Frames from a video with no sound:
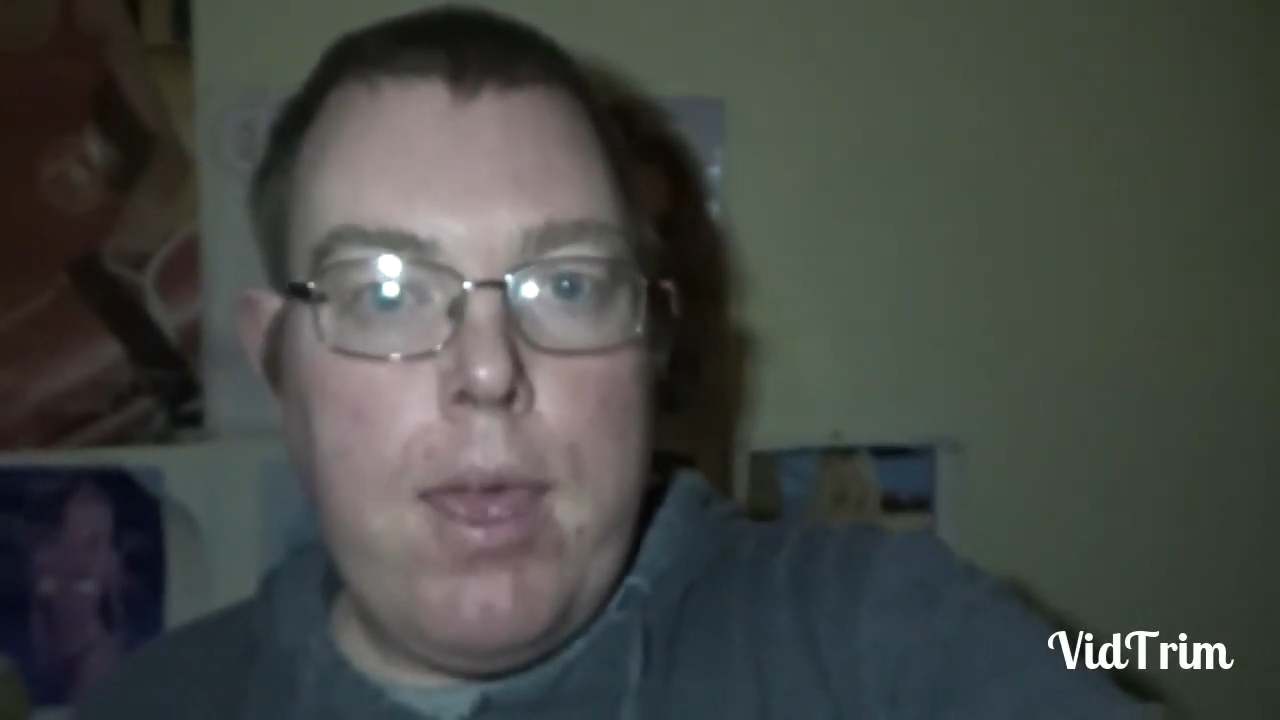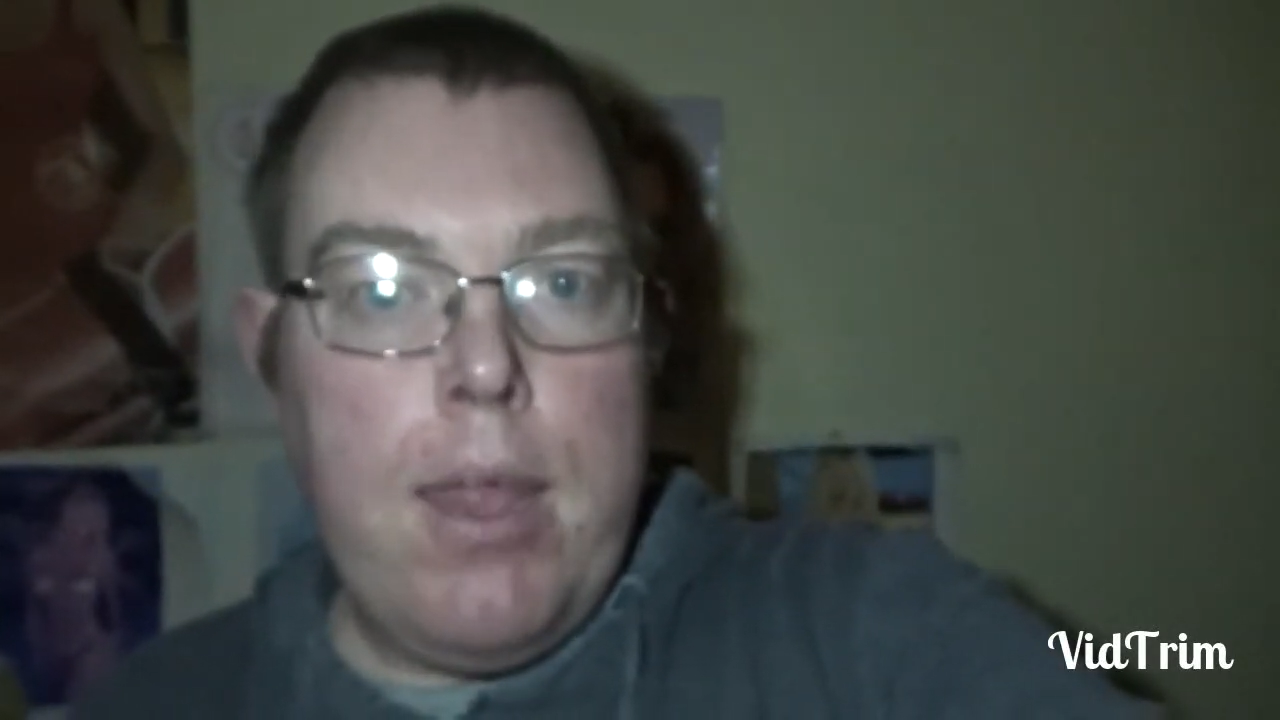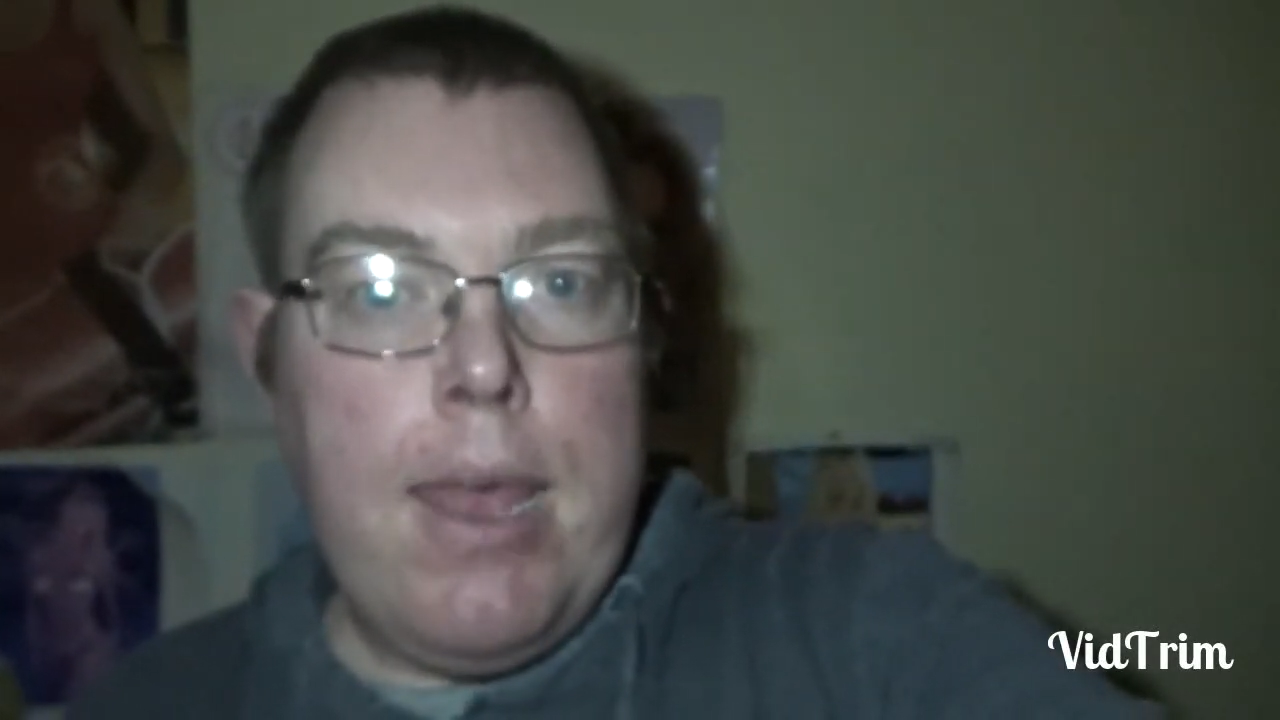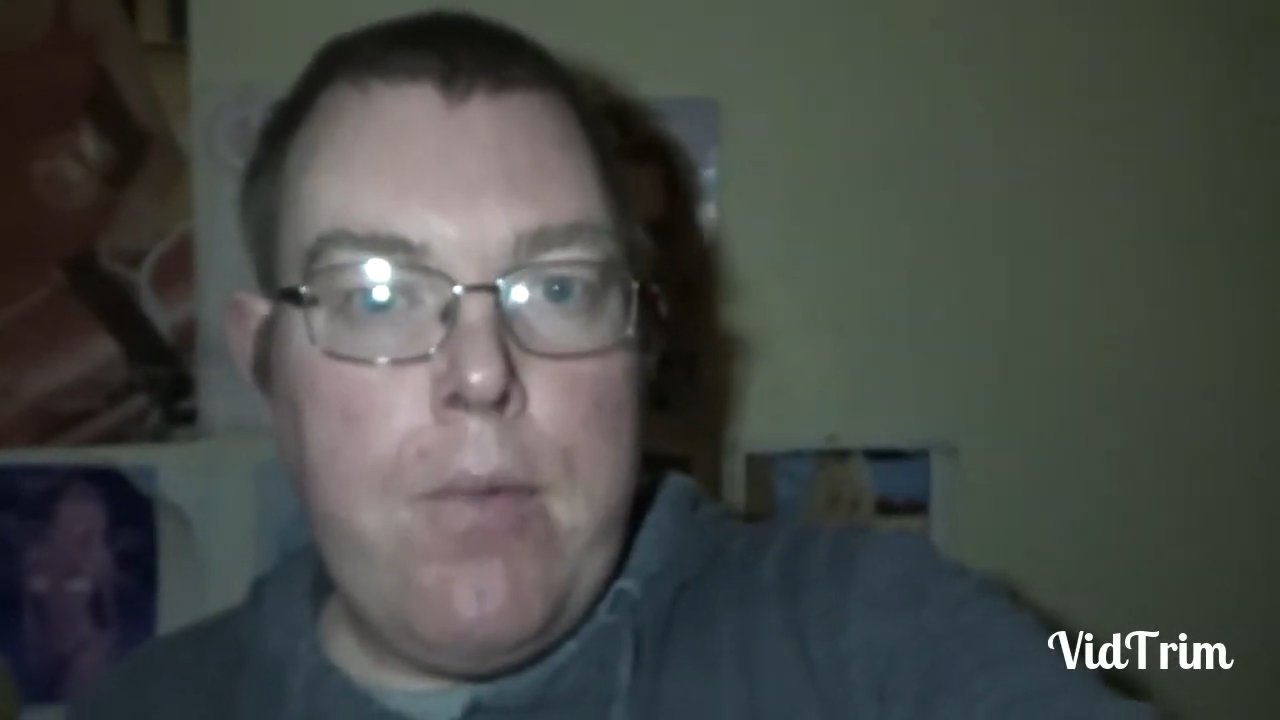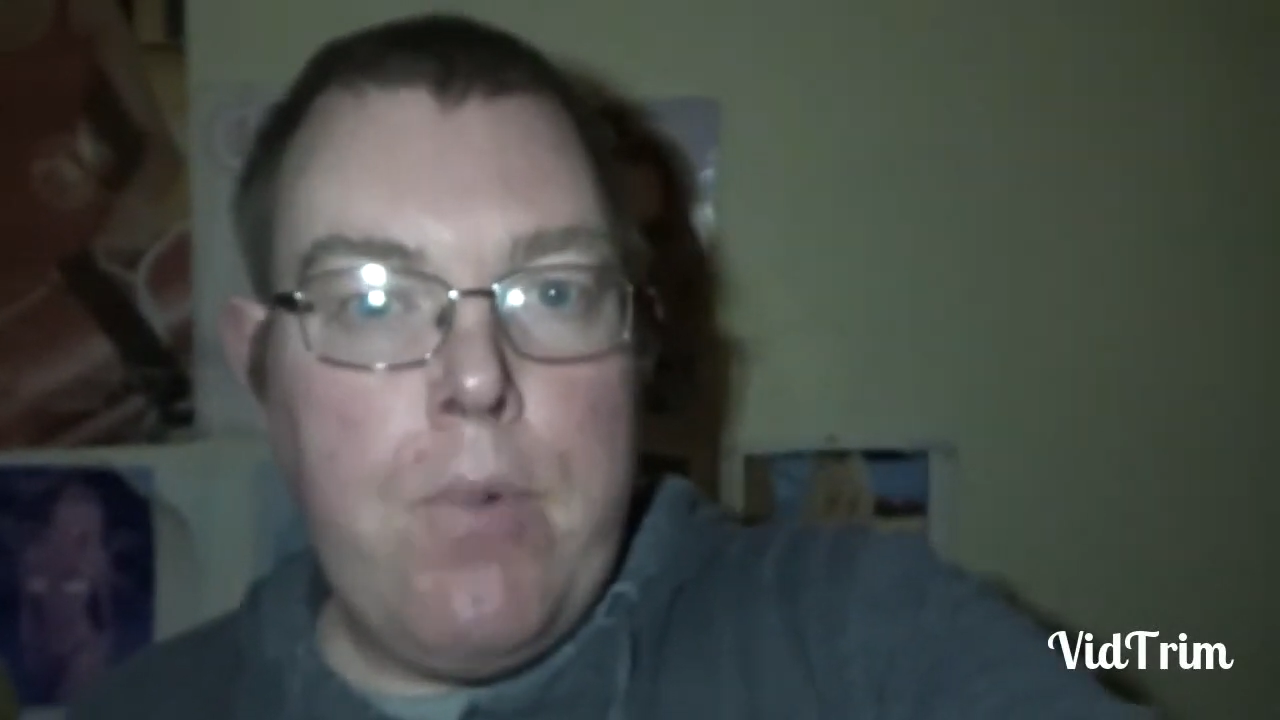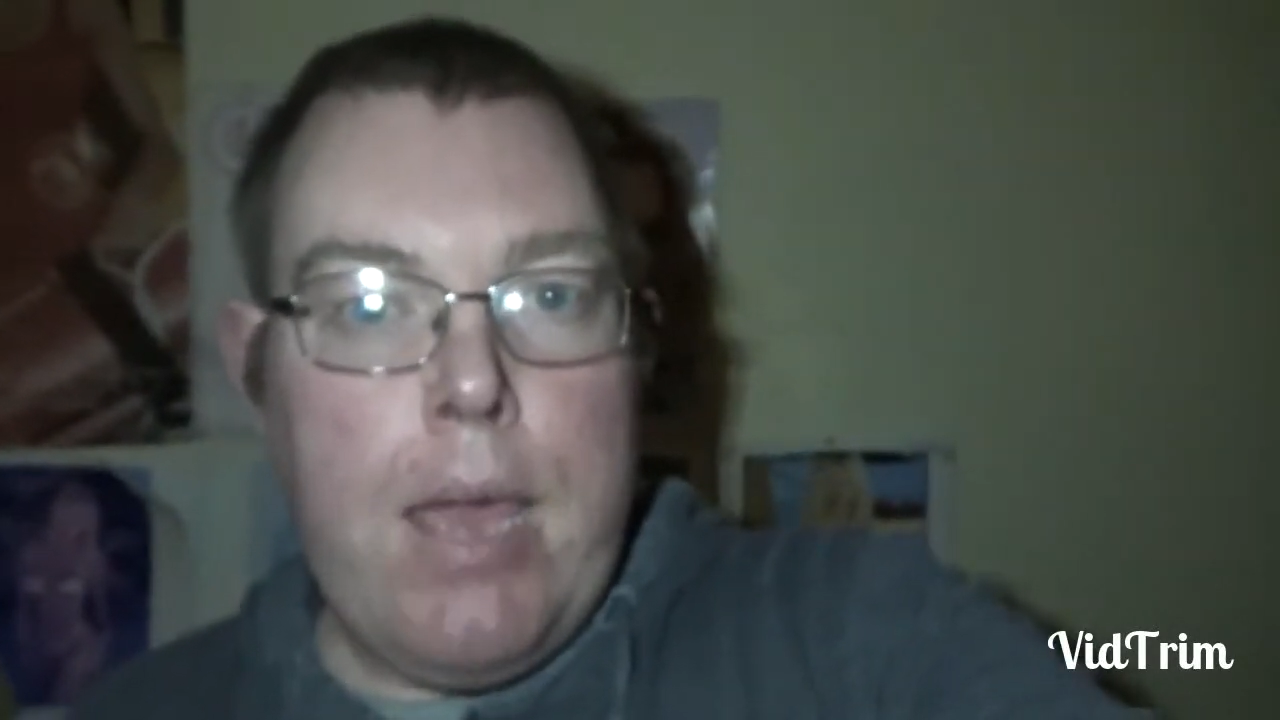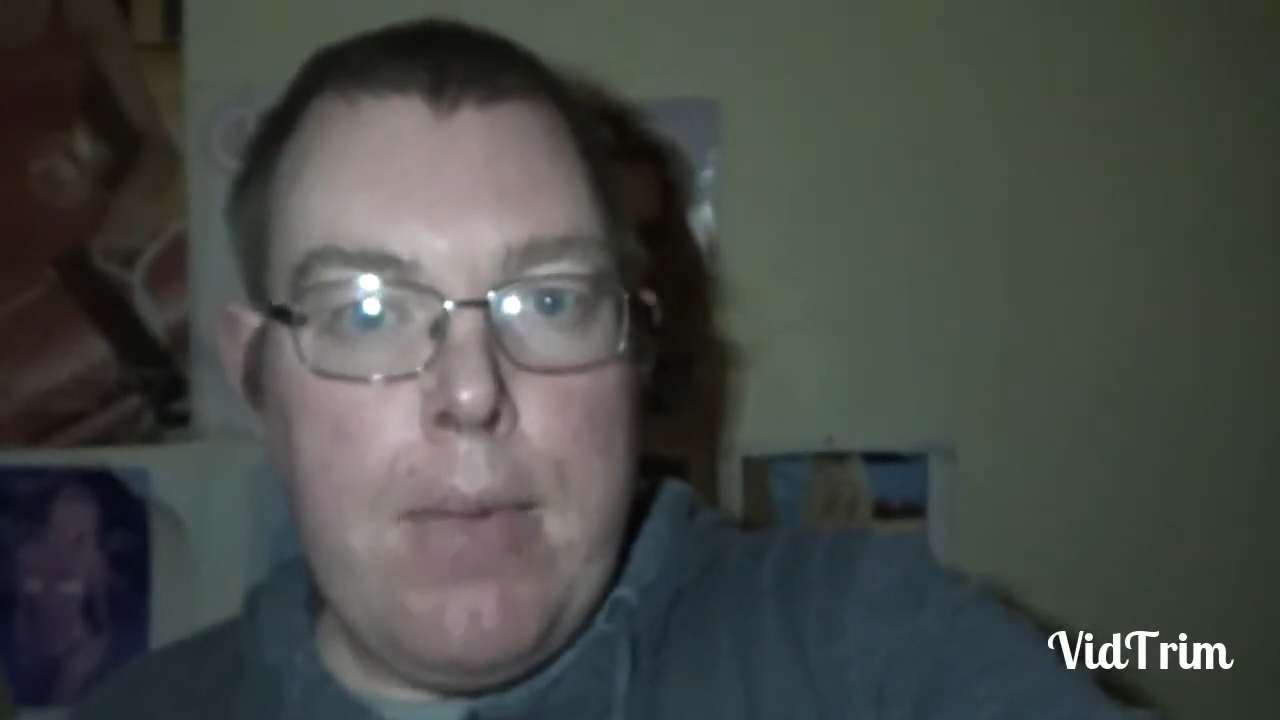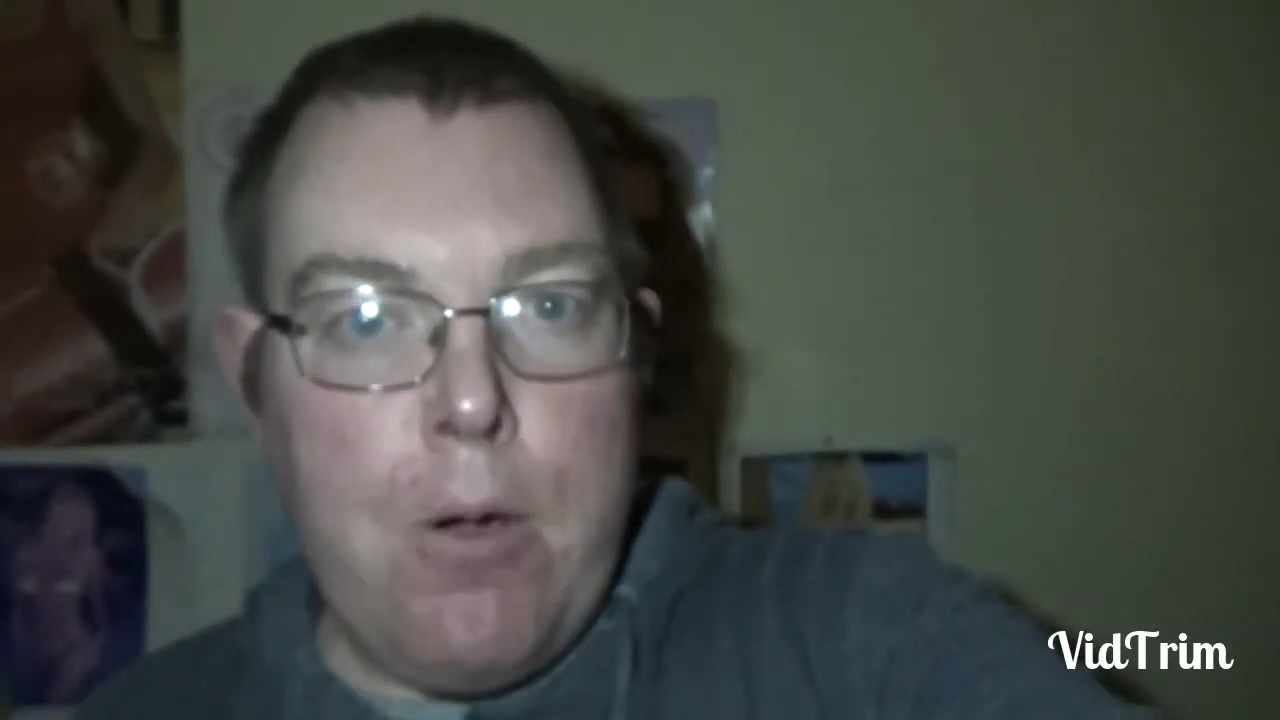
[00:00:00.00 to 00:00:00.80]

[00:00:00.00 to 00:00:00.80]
and then we came